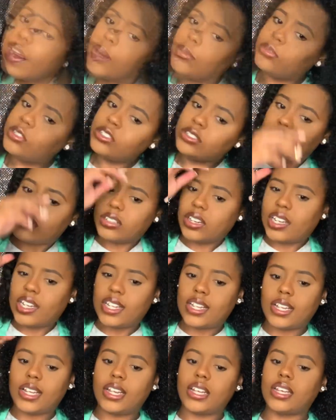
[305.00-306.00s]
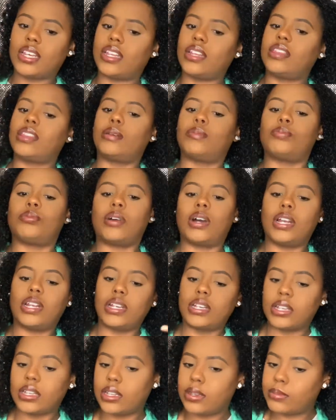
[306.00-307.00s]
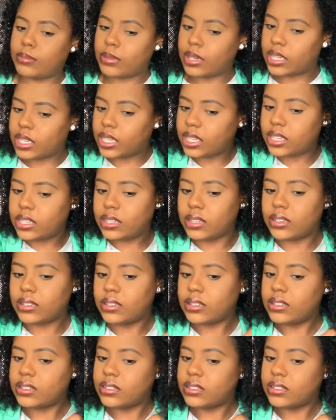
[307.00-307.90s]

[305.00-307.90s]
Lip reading: just trying to like get the product in my hair.